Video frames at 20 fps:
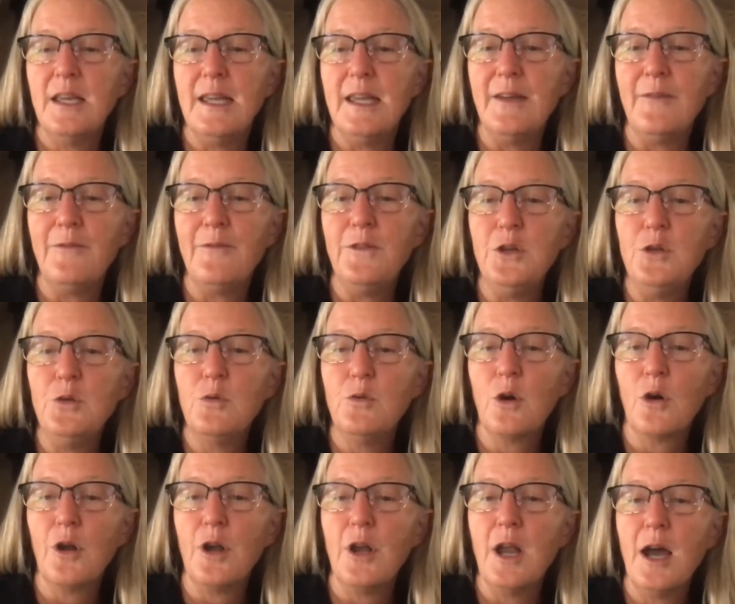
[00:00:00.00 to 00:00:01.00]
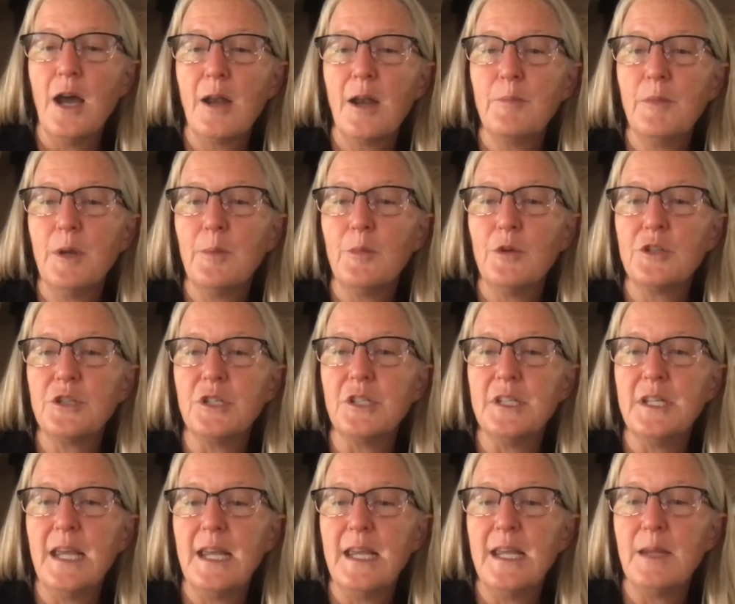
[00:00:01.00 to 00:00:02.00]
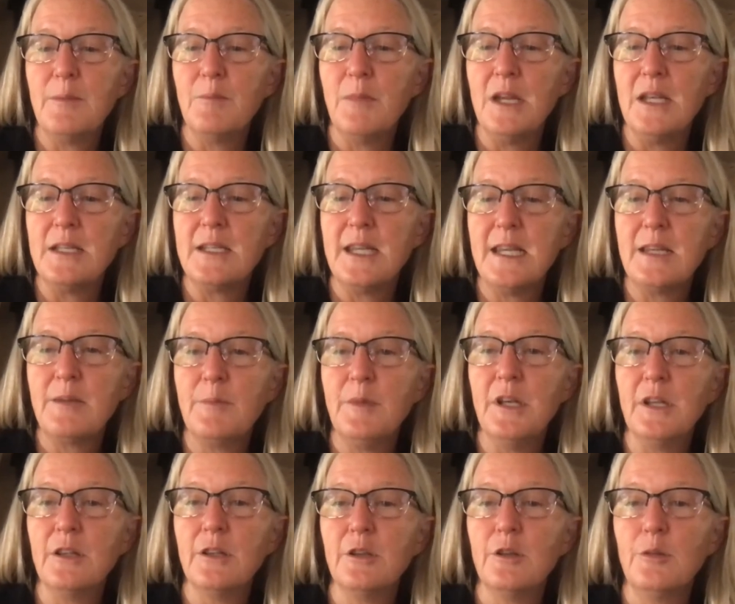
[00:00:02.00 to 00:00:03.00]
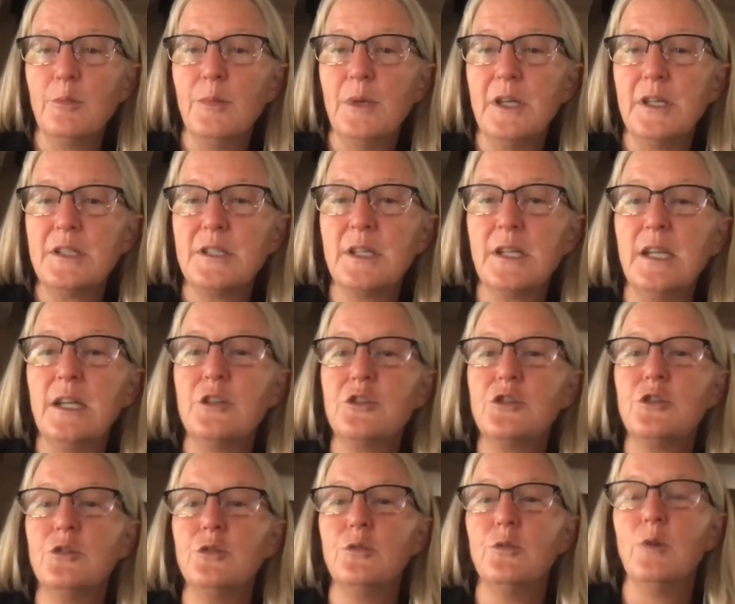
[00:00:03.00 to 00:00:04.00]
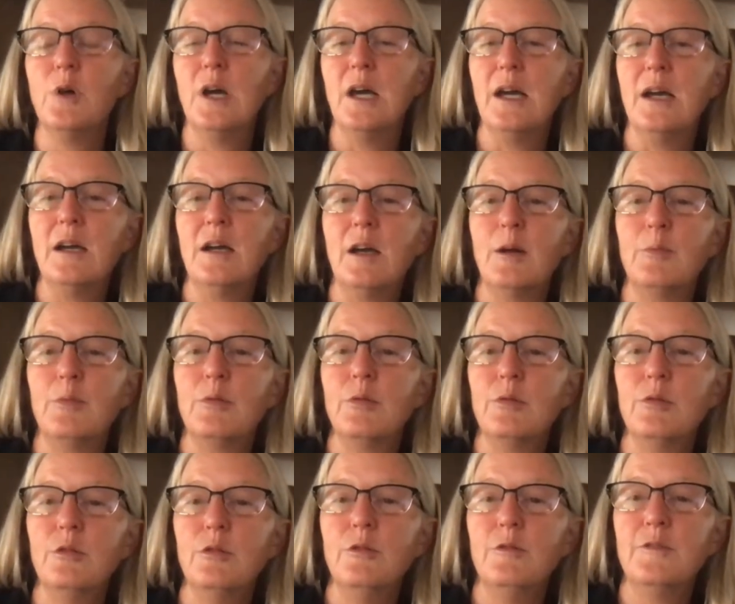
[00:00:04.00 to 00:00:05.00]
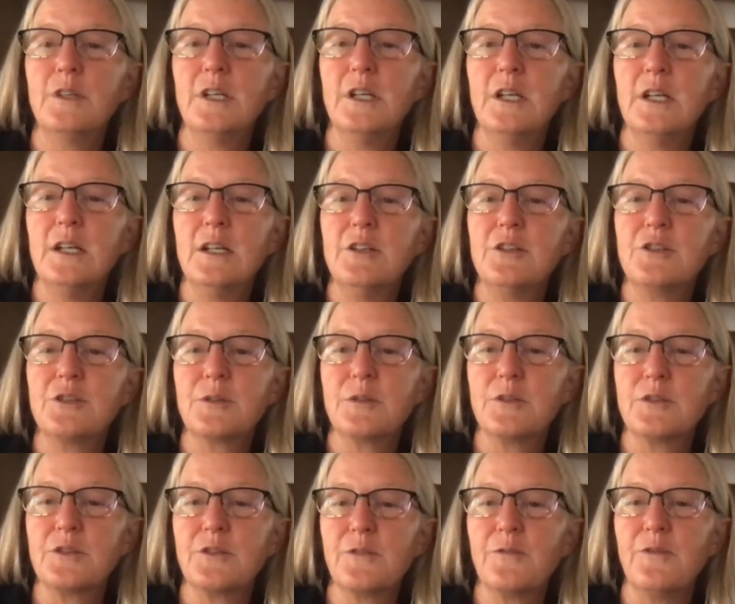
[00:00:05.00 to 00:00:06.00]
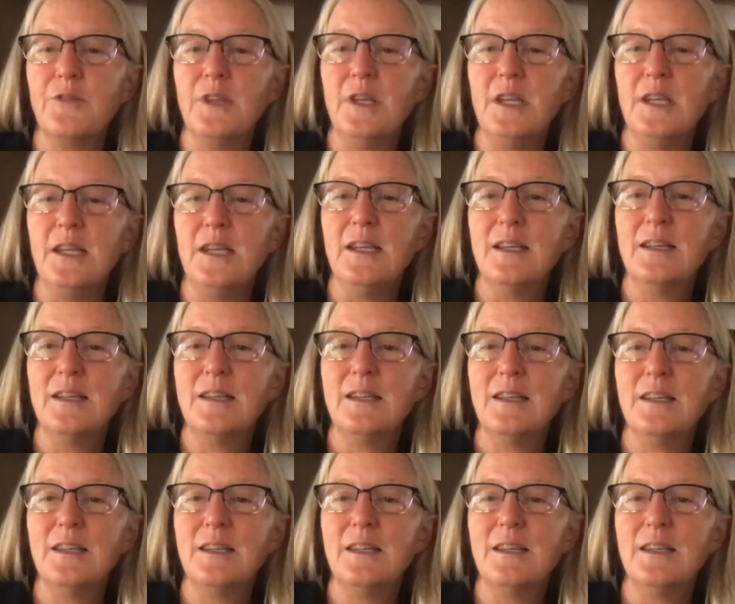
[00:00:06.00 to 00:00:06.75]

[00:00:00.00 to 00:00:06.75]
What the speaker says: If you are not a member today, it may take me a little bit to get you approved, just because of the